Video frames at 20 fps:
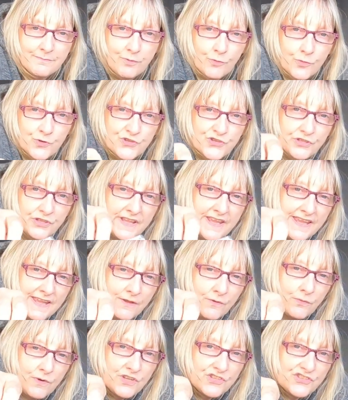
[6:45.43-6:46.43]
Beaujolais,
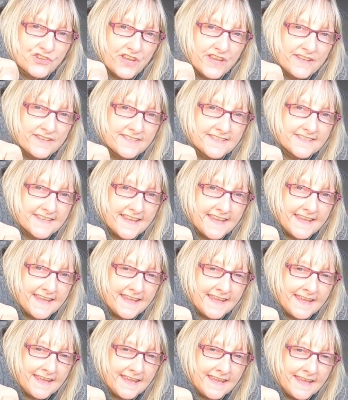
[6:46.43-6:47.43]
which is
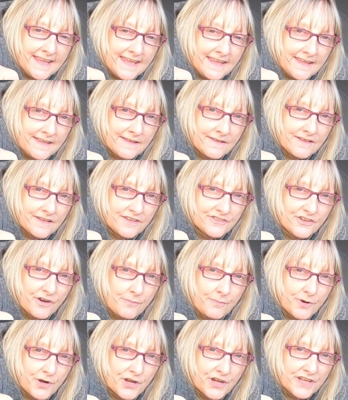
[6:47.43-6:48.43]
a sort
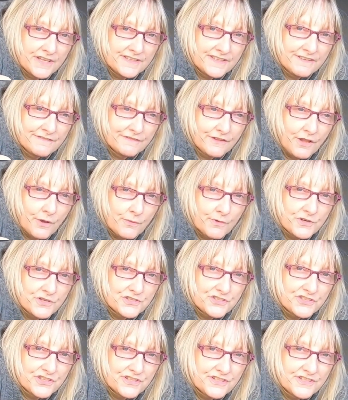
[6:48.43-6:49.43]
of burgundy
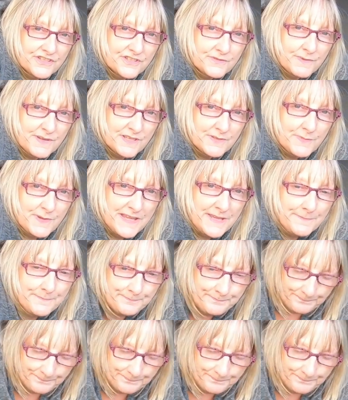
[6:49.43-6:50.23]
flowered sweet pea.